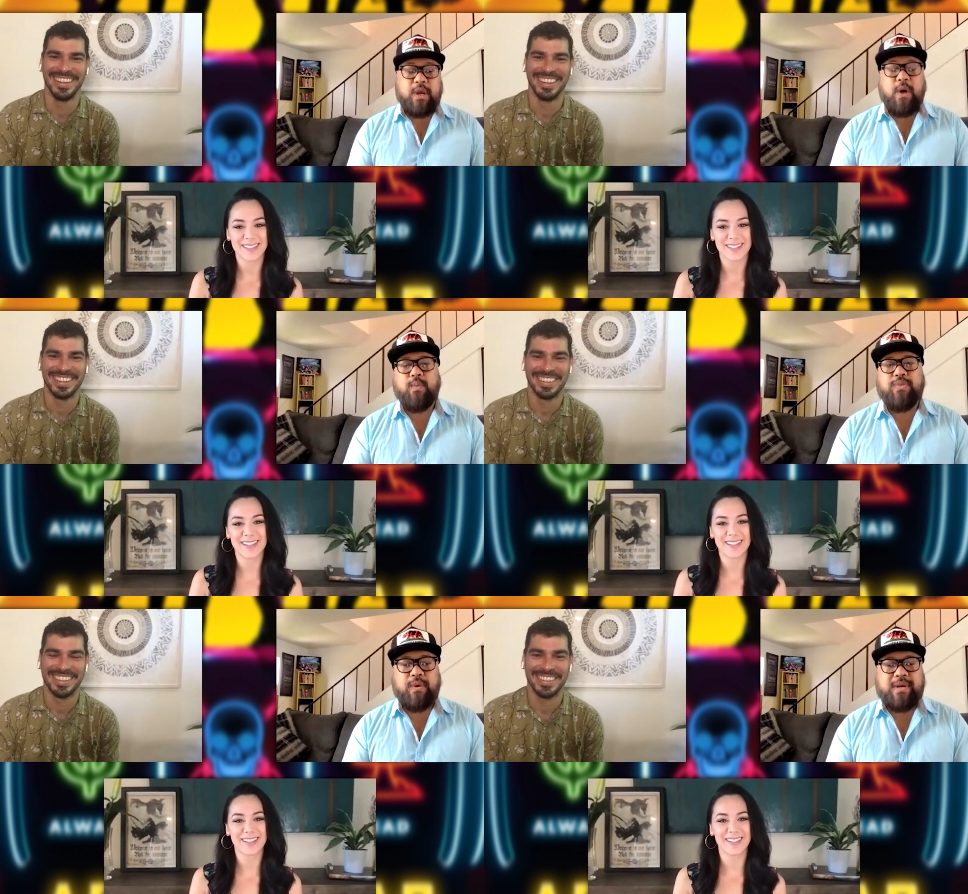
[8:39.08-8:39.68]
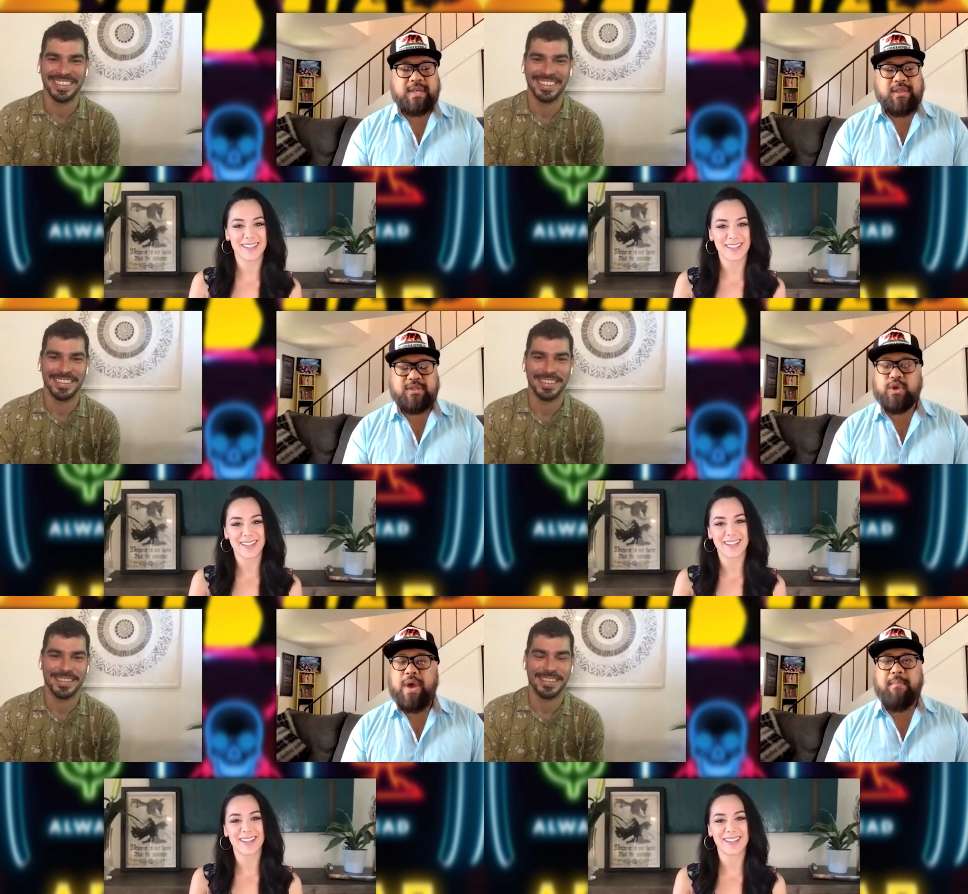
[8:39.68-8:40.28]
Speaker 1: you know there is a
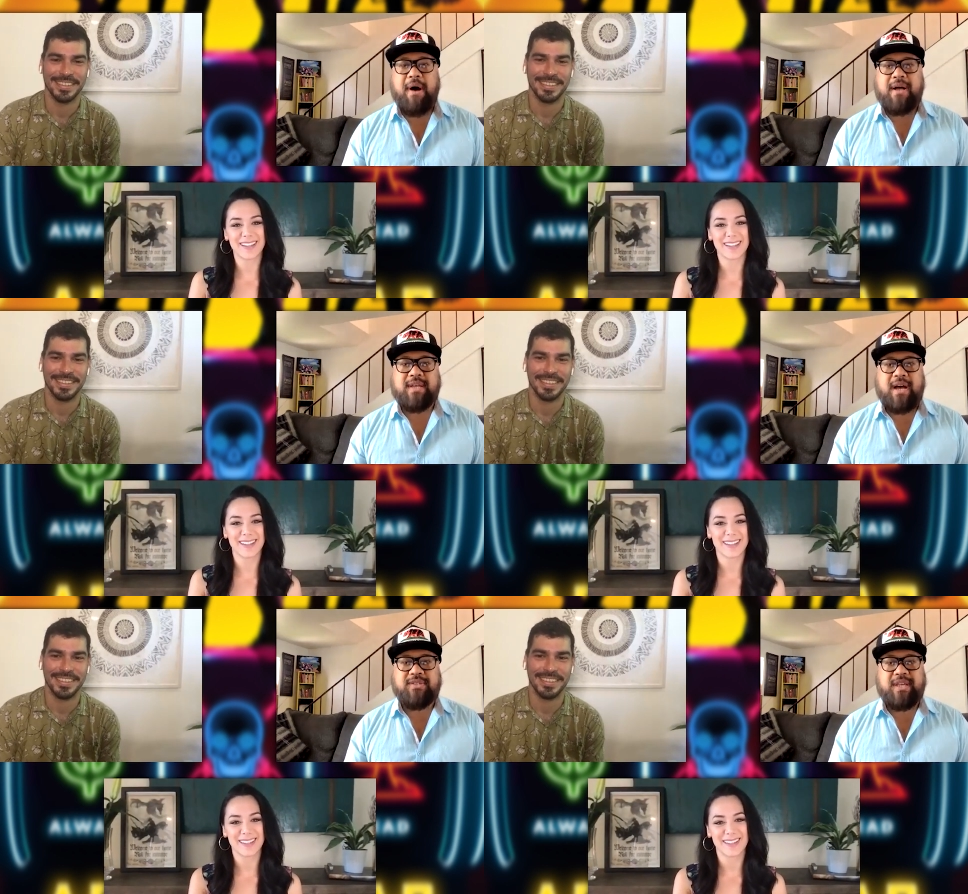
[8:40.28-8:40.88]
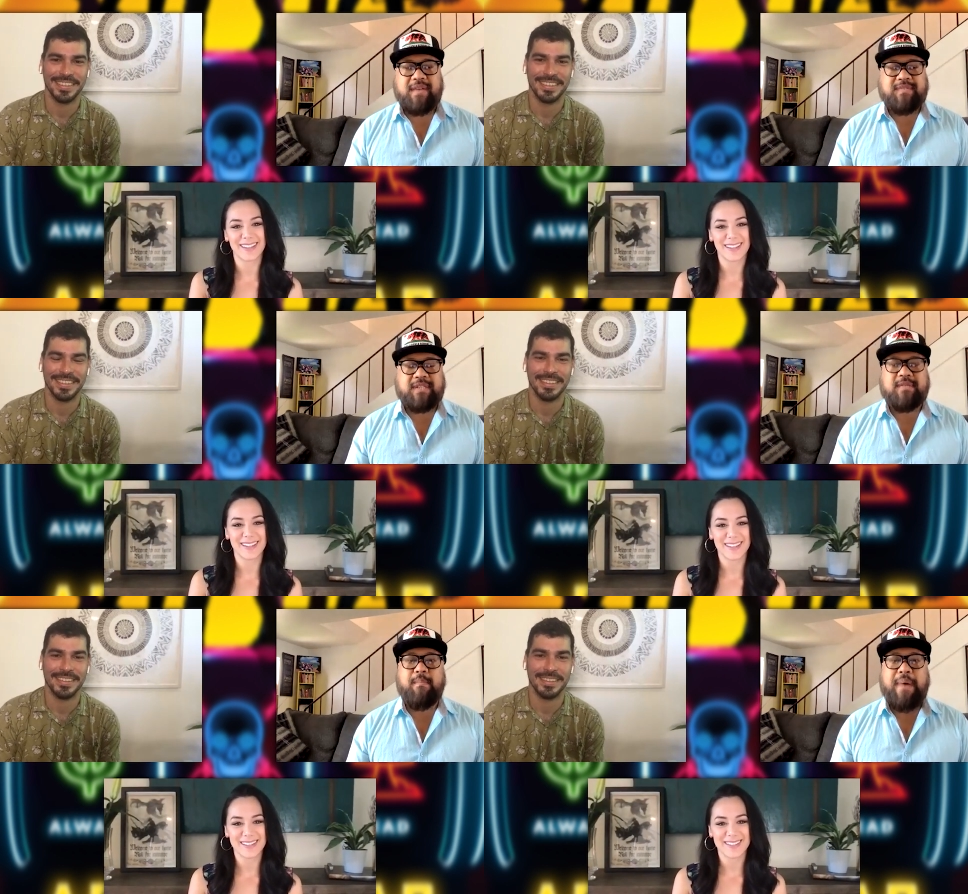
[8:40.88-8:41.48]
there's a great montage that gives
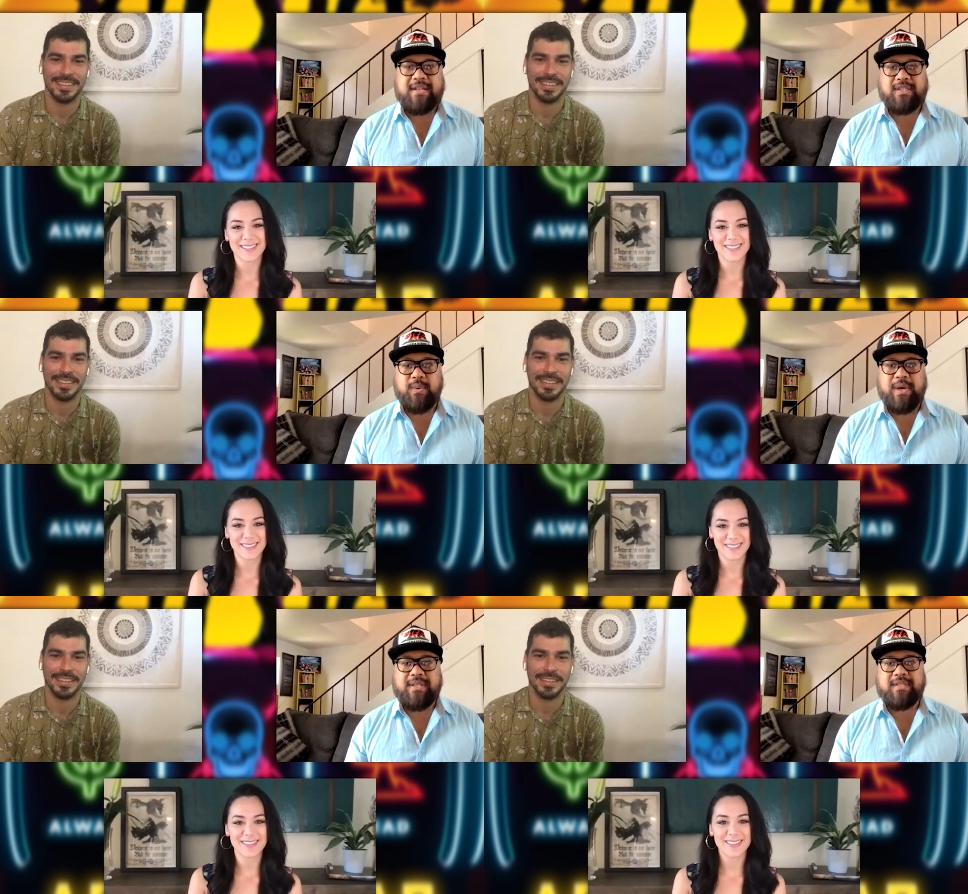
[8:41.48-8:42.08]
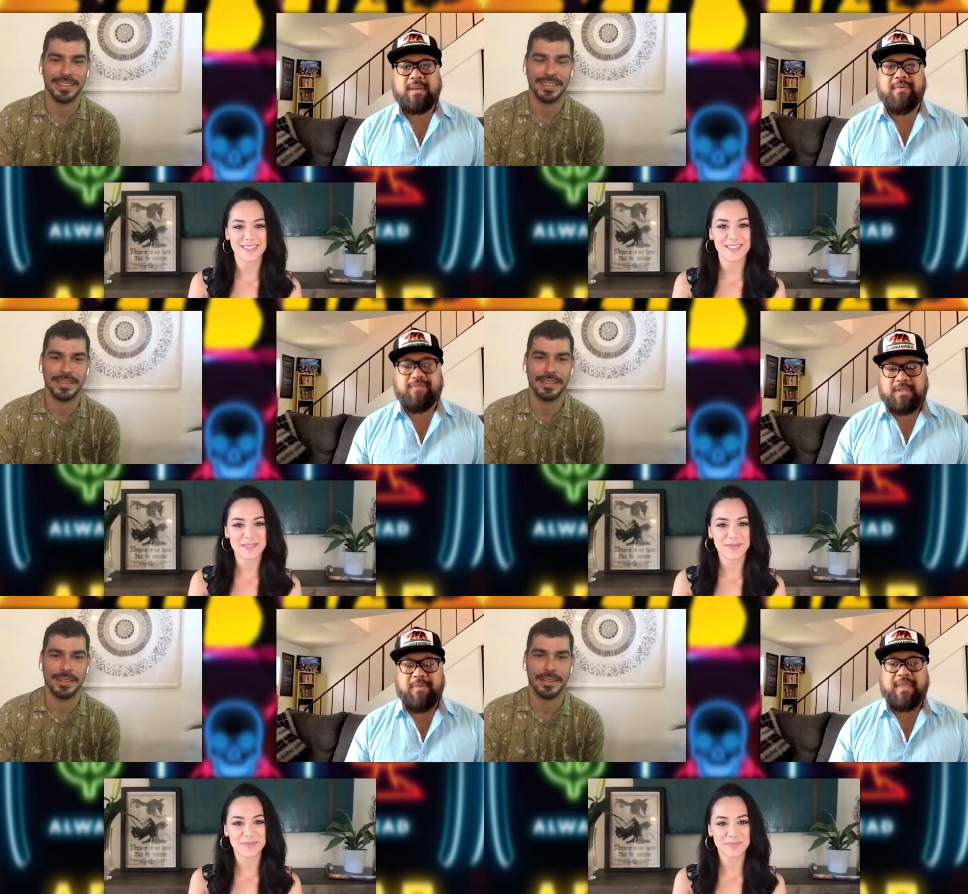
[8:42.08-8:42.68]
us some backstory to some
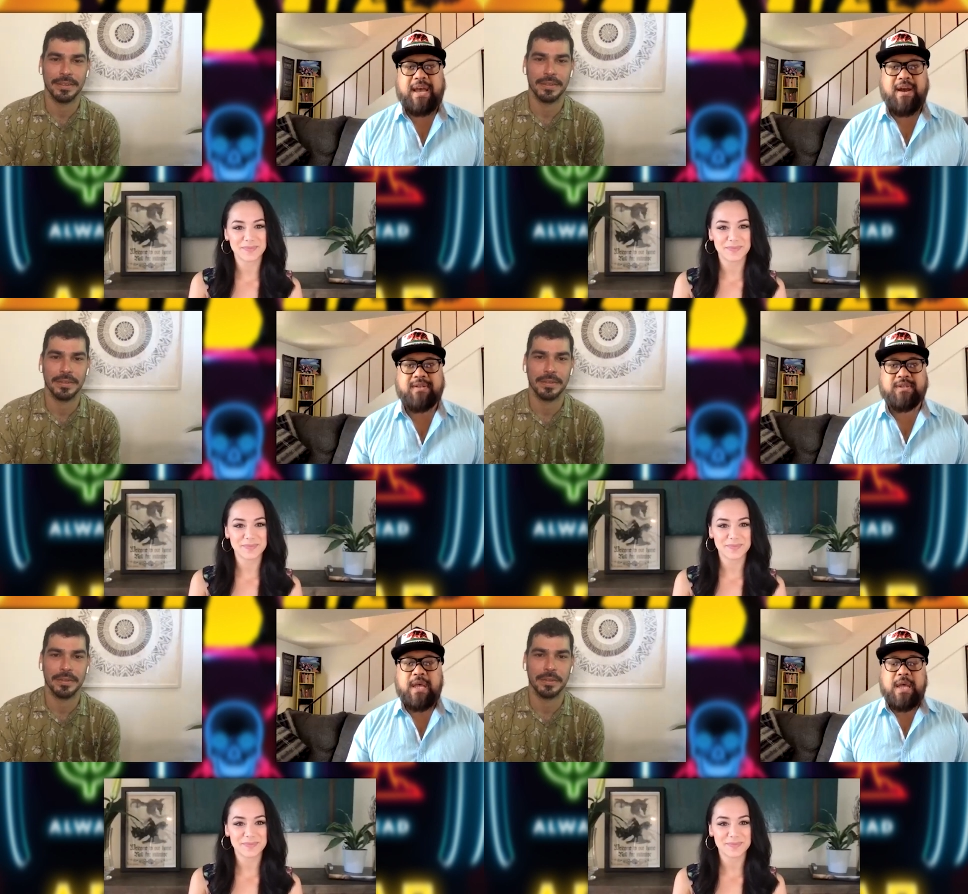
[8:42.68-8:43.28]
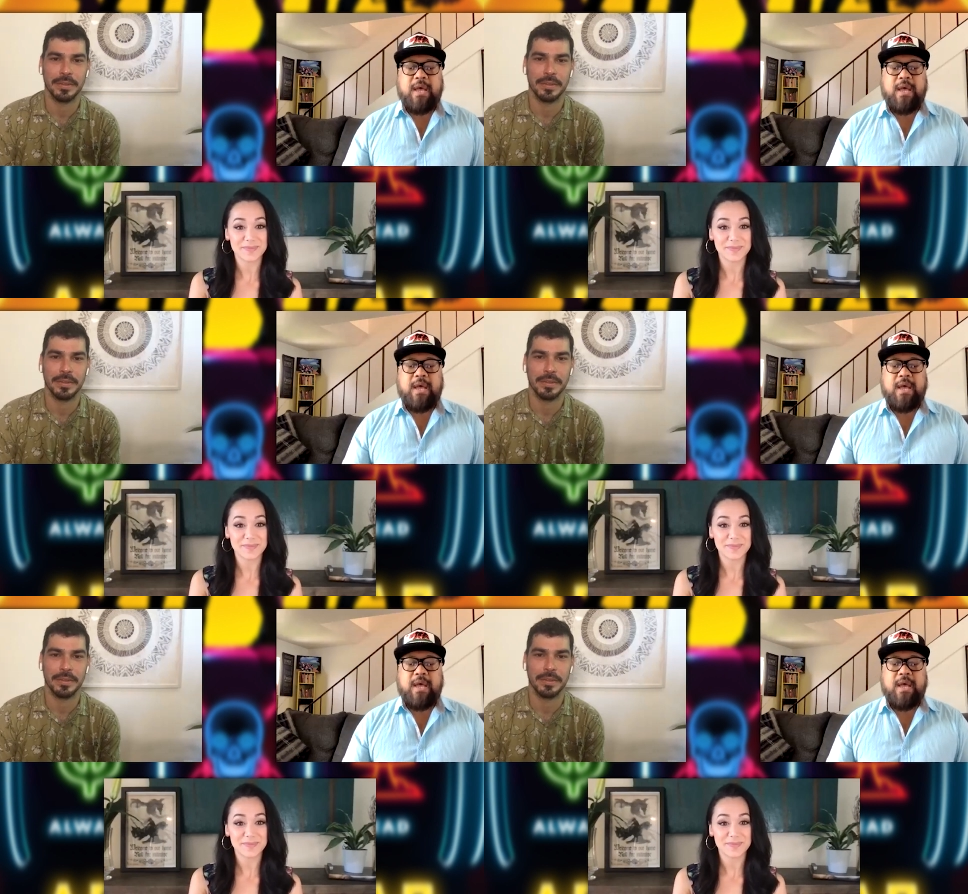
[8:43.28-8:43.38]
of some of the characters